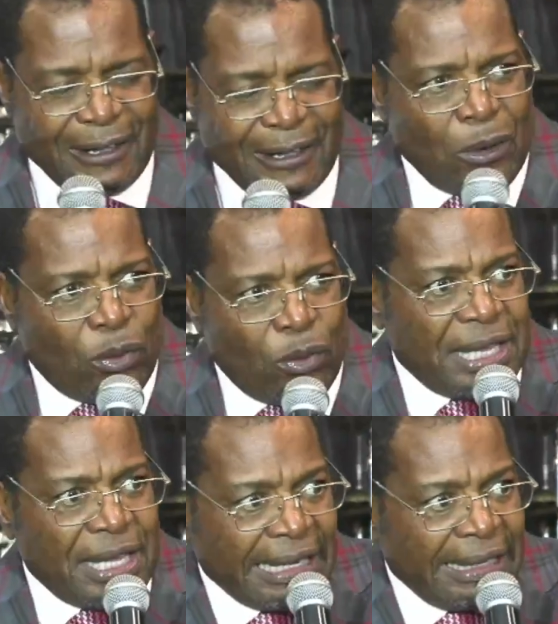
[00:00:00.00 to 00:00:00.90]
When they
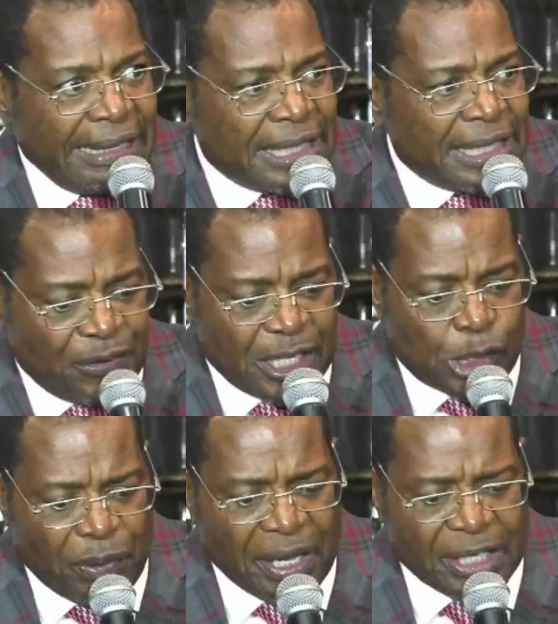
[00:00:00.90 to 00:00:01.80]
say the different
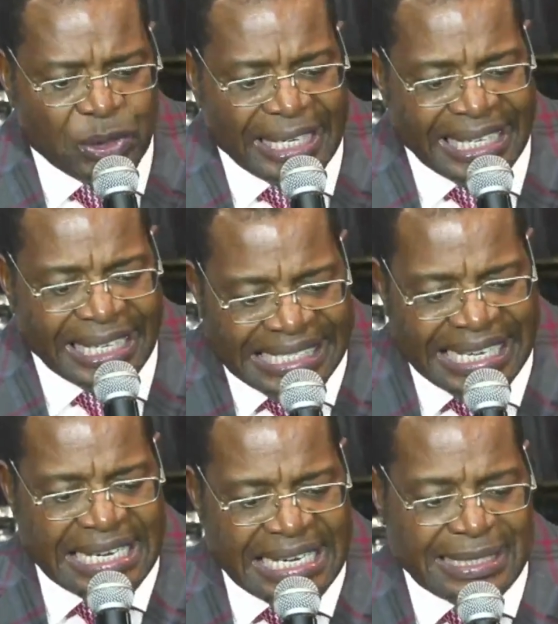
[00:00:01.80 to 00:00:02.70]
spirit, you can
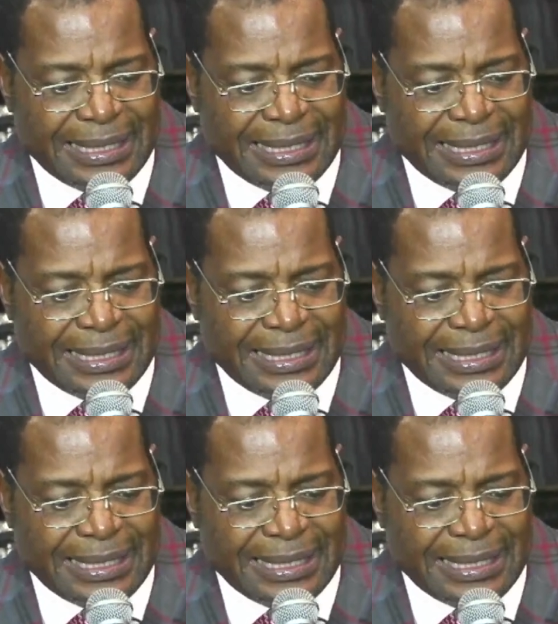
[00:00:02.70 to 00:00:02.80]
see it.